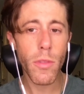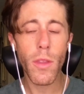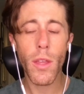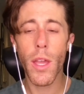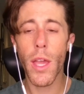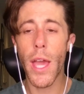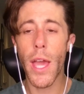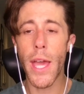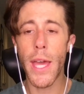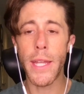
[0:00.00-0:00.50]

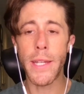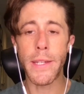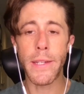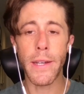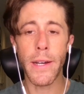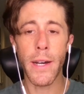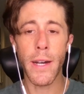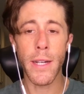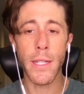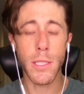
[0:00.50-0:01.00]
And
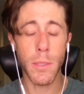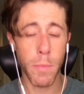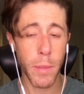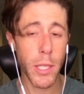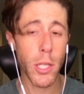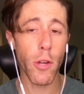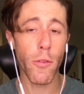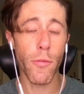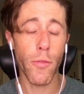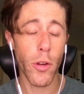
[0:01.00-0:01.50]
it's a big
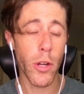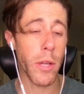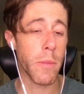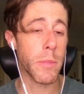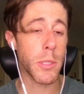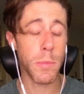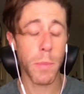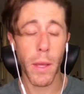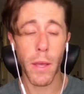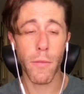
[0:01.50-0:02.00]
year for him.
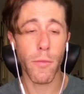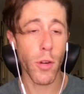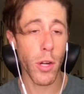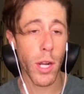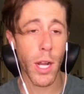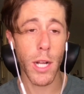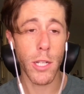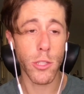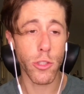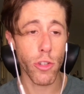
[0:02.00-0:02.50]
He's playing for a
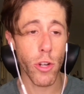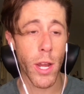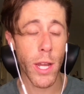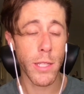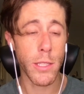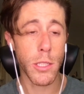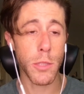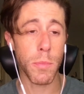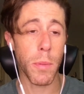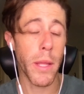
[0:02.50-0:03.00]
contract.
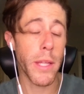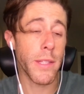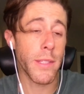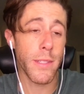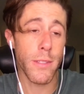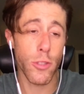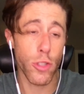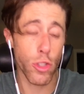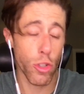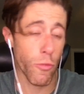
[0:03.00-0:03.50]
He's playing to
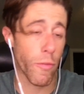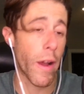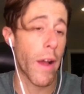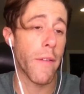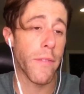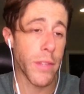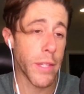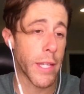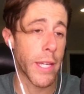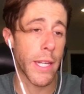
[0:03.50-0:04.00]
survive
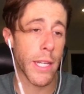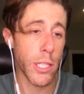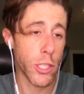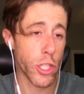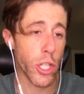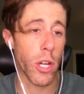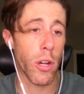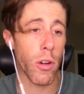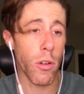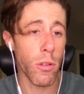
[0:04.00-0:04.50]
in the
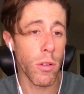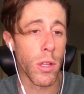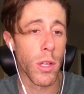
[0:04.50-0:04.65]
NHL,